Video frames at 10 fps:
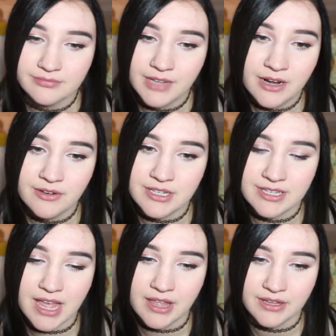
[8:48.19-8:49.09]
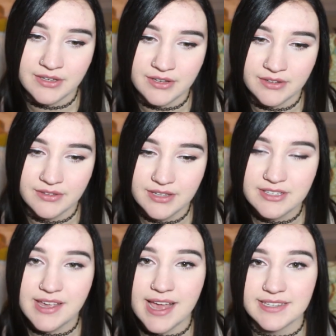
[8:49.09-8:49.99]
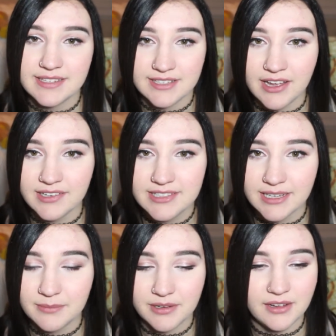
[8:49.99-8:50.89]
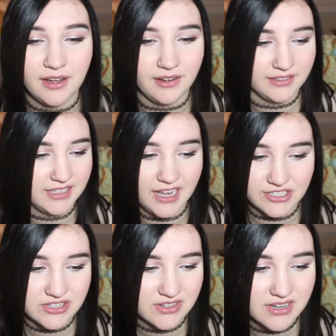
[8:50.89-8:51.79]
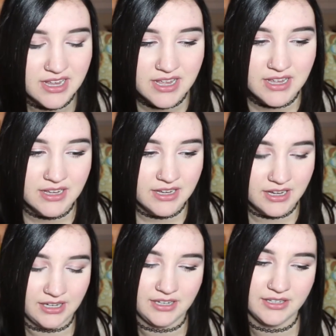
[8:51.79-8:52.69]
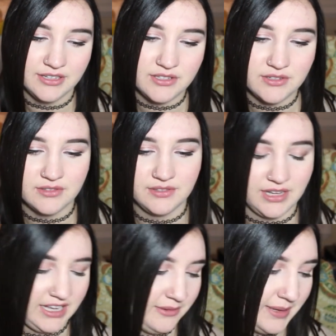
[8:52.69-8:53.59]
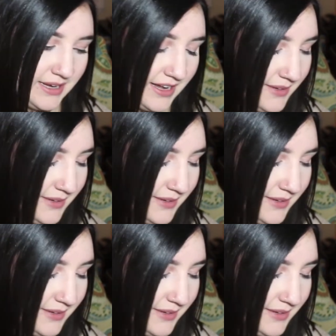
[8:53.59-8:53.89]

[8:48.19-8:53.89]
I don't know what to tell you, dude, this class sucks, like, oh gosh, oh my God.